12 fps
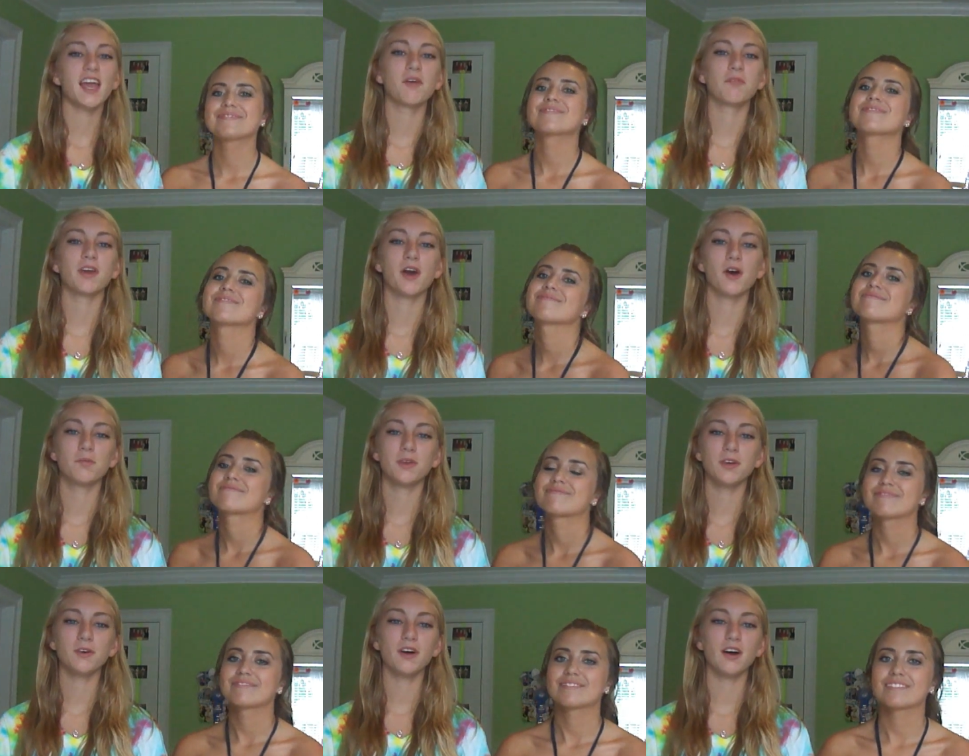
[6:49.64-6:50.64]
Speaker 1: and we hope
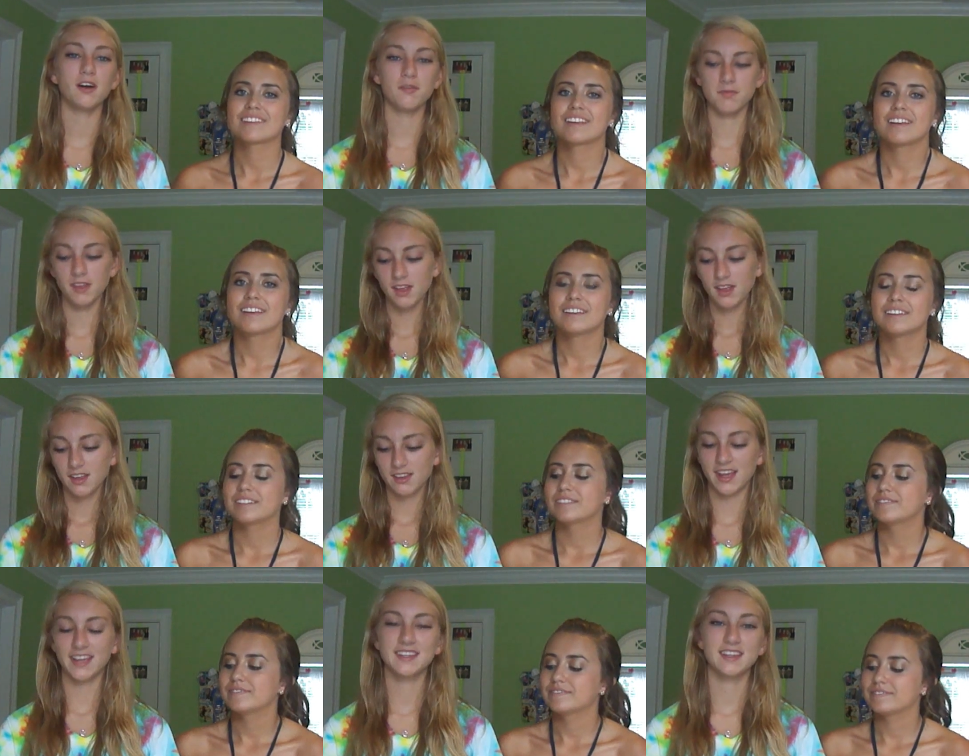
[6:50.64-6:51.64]
you um,
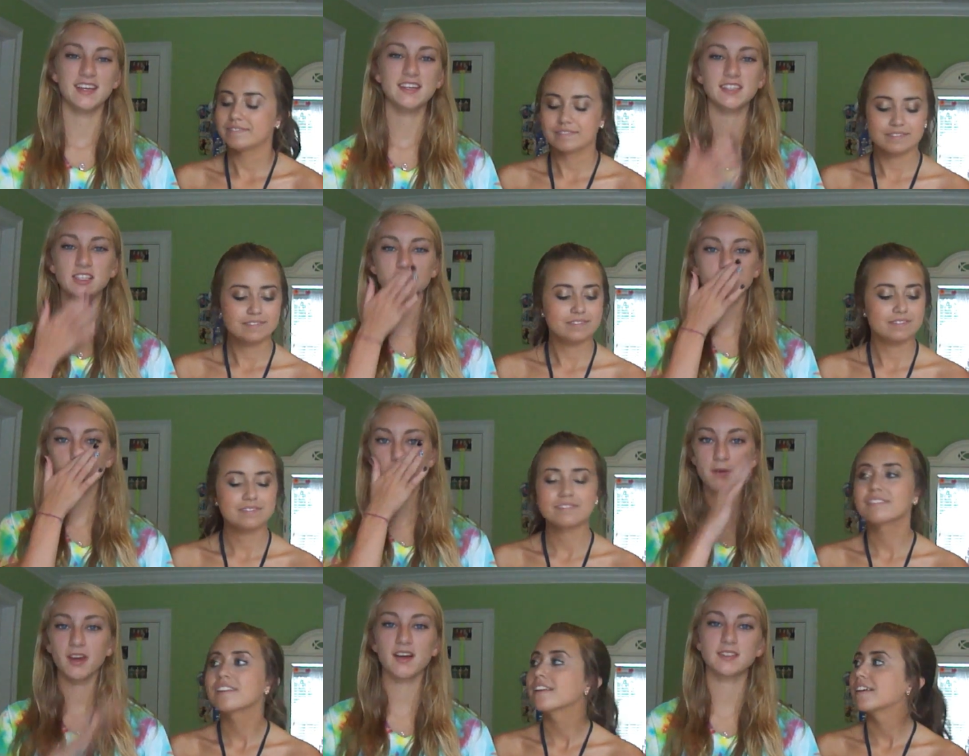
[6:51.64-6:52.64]
liked this and just
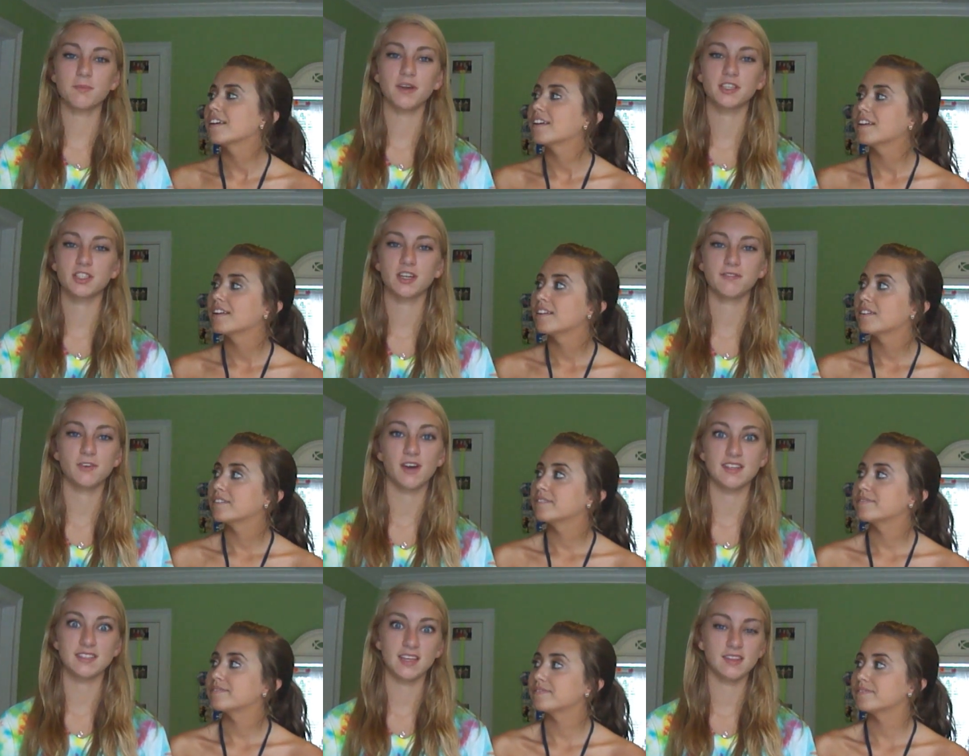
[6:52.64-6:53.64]
pick us a picture if you
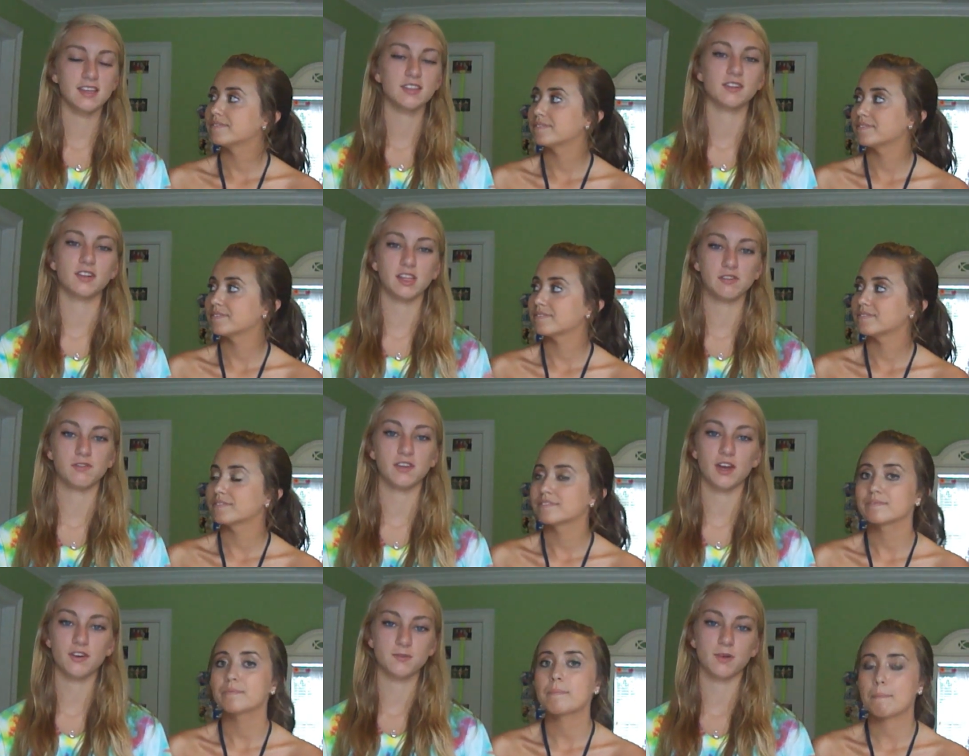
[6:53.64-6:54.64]
guys did this or leave a
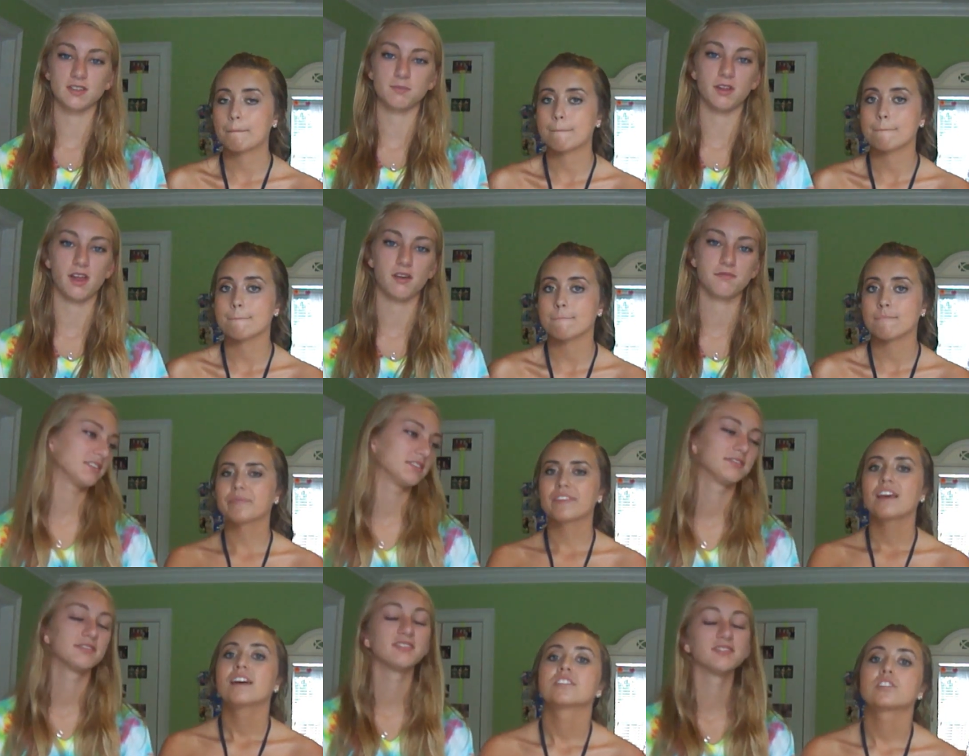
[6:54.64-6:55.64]
video response below.
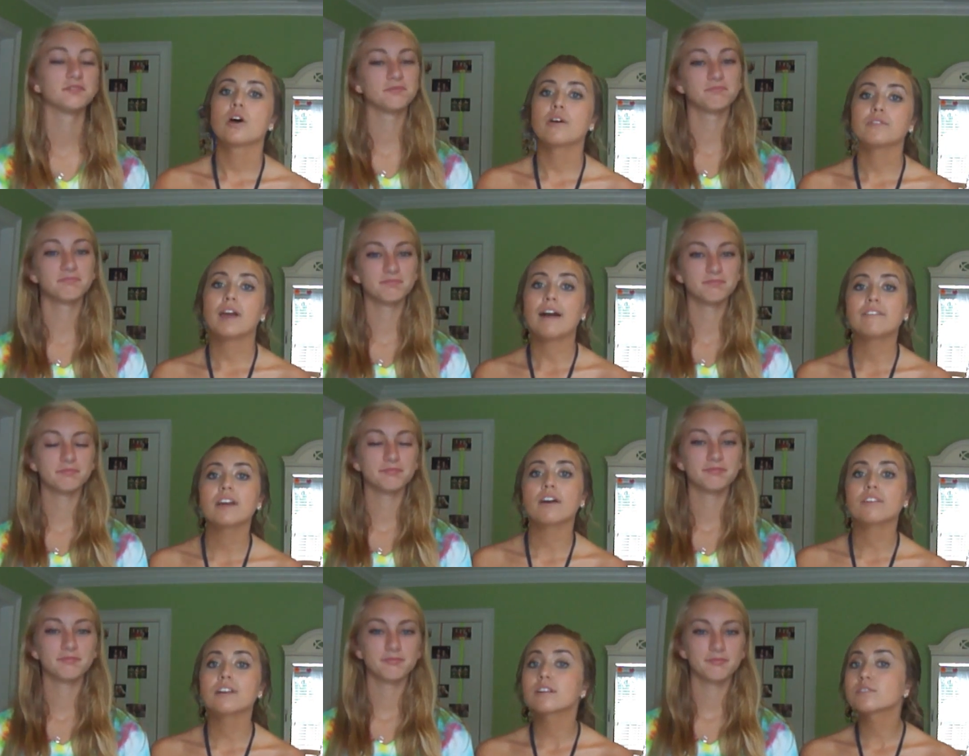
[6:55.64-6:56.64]
Speaker 2: So if you have any
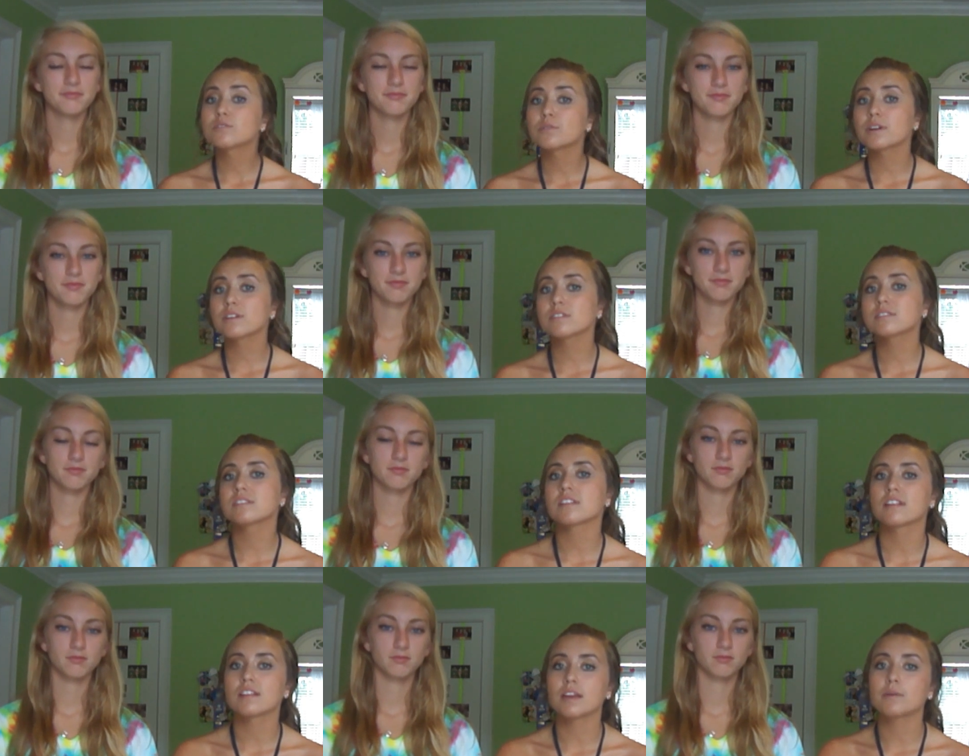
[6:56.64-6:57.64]
other nail tutorials
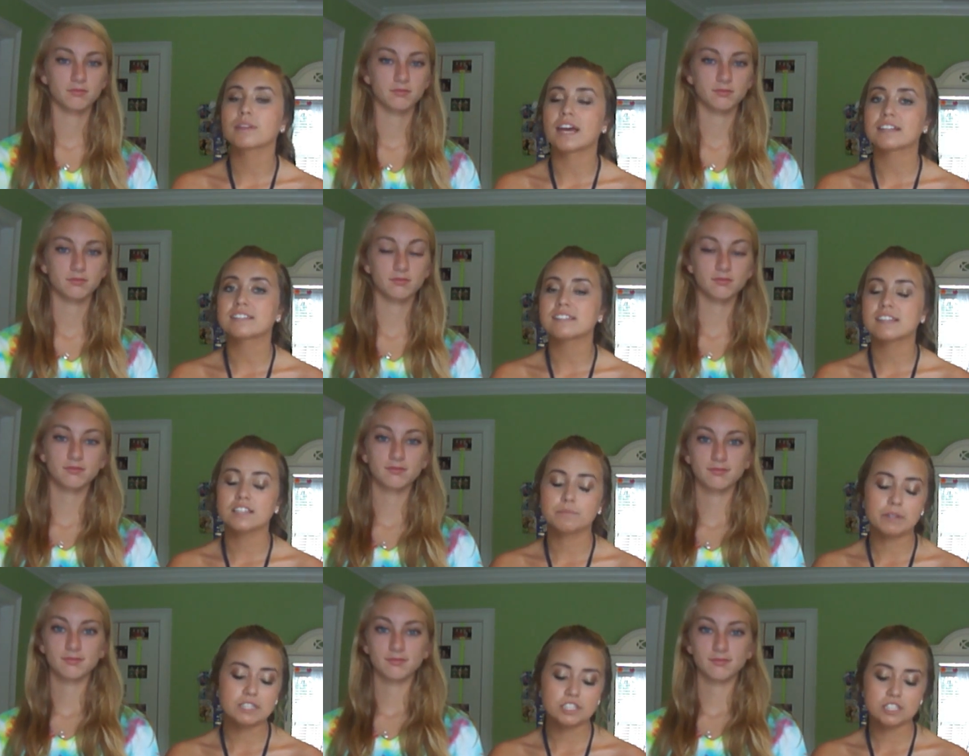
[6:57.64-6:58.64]
that you would like to see,
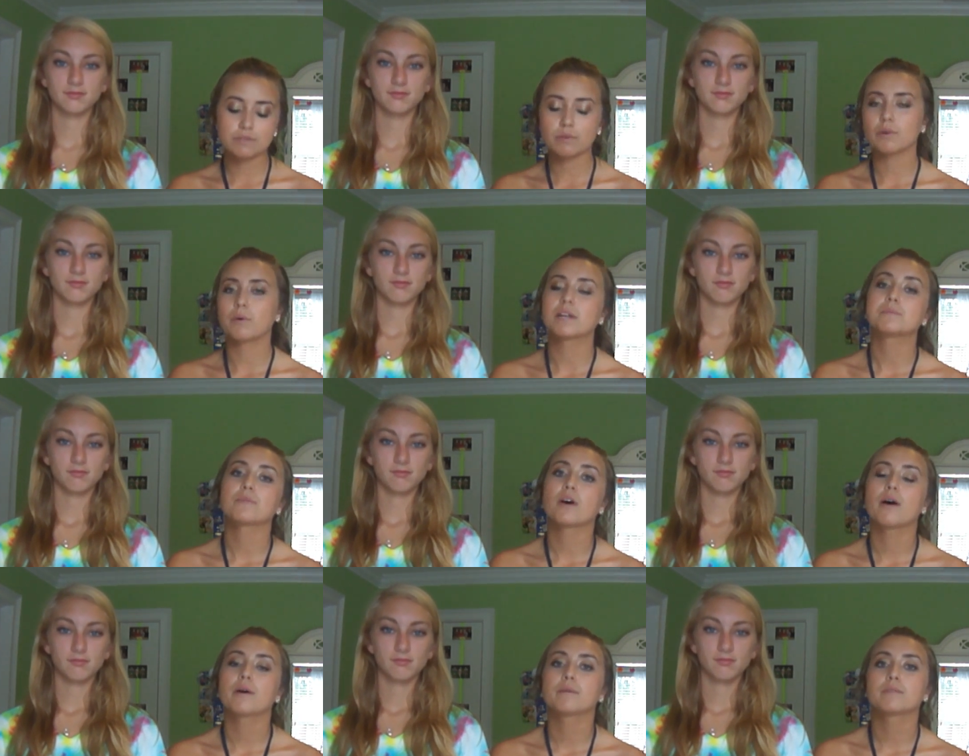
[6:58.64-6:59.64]
please just leave a request
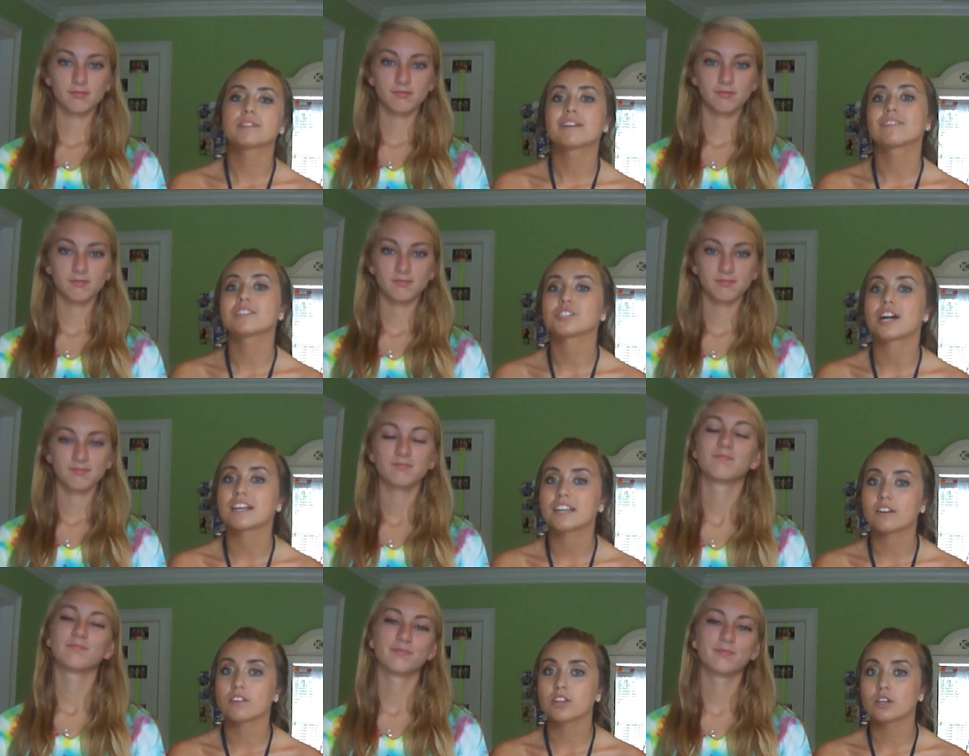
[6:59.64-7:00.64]
below and we'll definitely try to
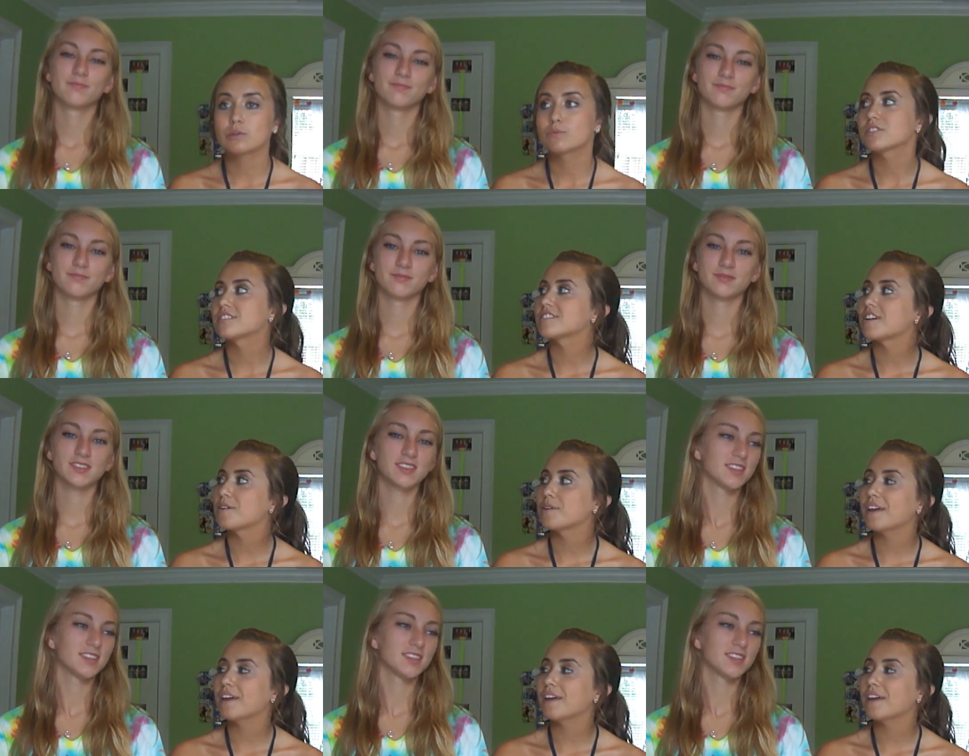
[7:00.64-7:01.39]
get on those. So